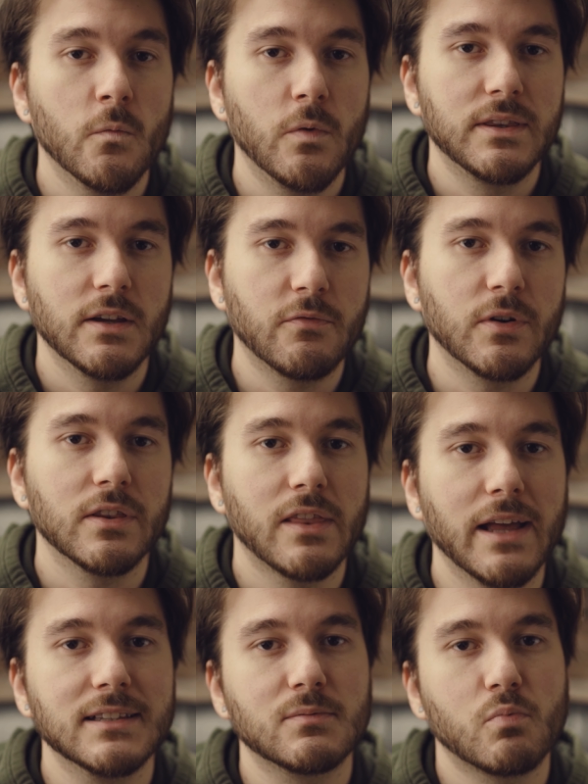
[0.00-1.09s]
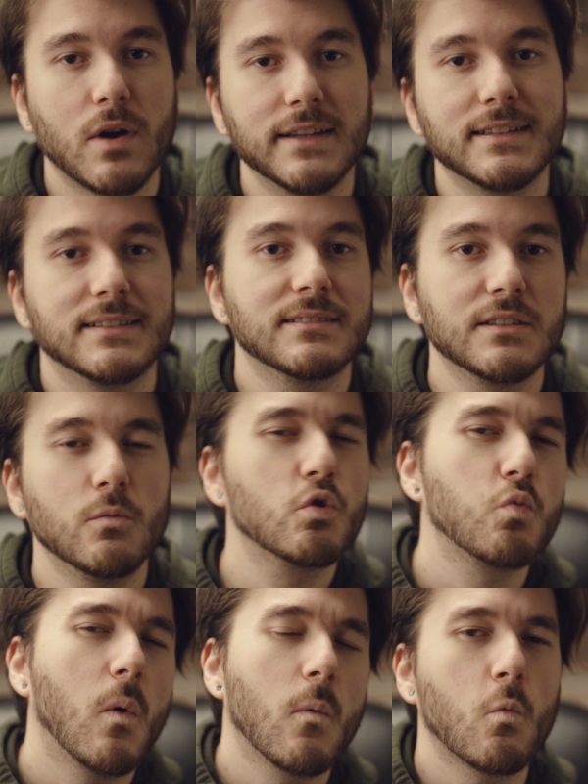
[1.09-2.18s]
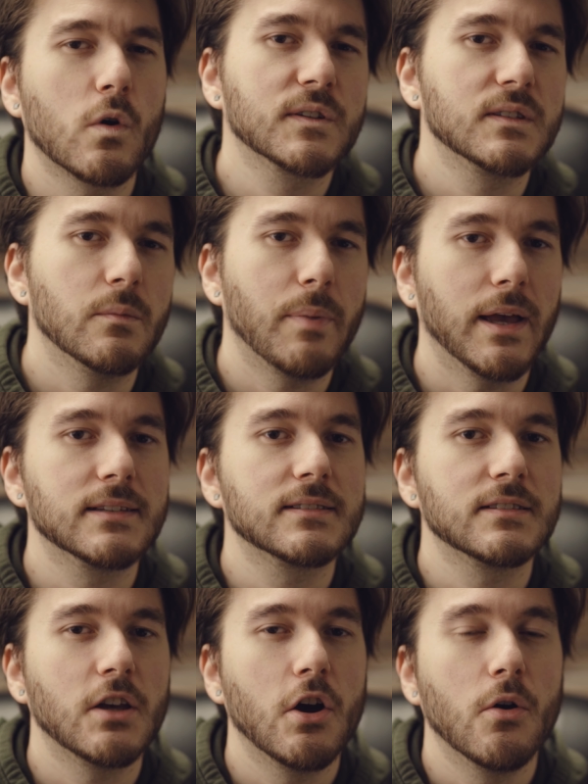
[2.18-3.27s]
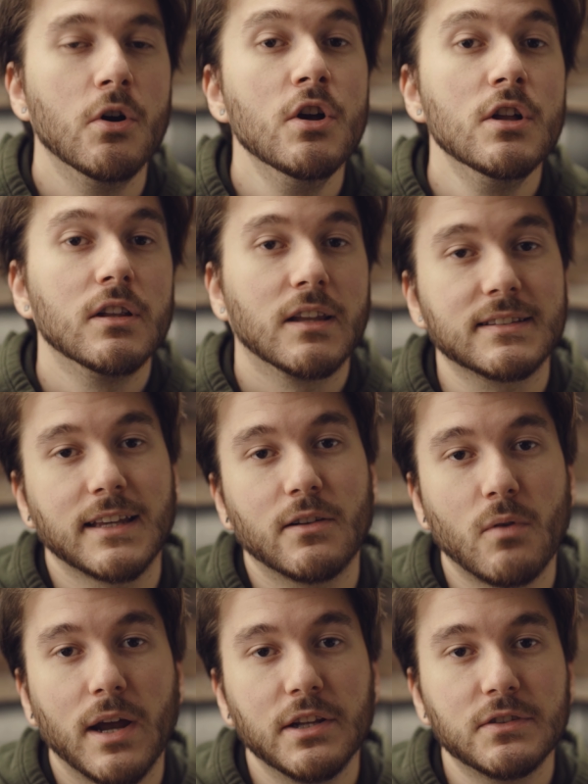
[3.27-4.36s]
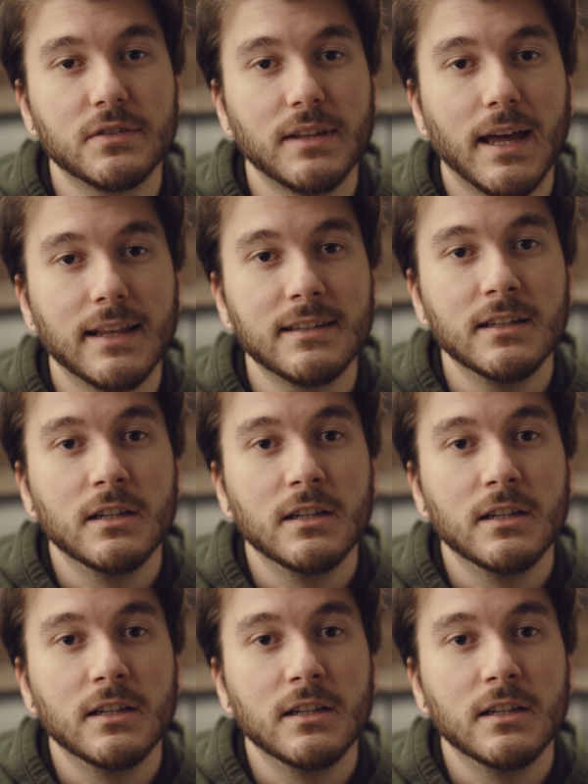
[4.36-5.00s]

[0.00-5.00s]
with different lens brands and see which one works the best. So let's get right into that.